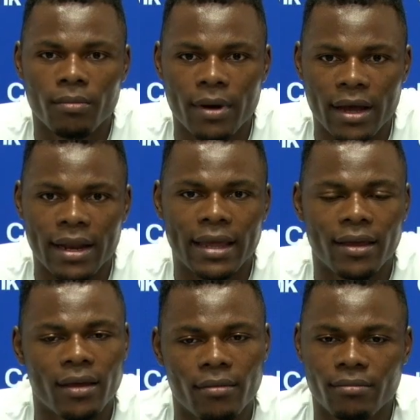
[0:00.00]
But
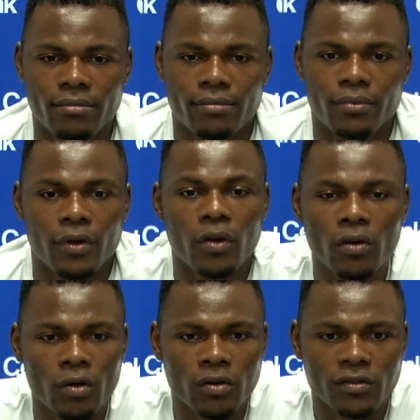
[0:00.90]
like
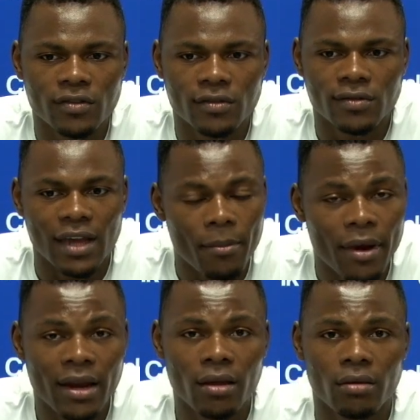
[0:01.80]
you lose
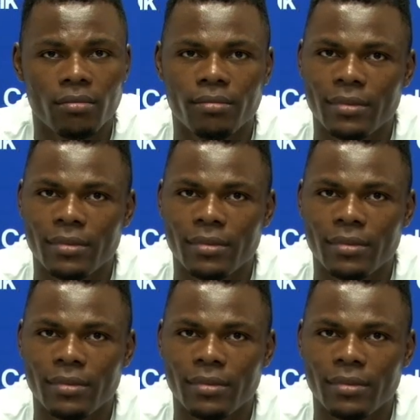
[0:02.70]
somebody,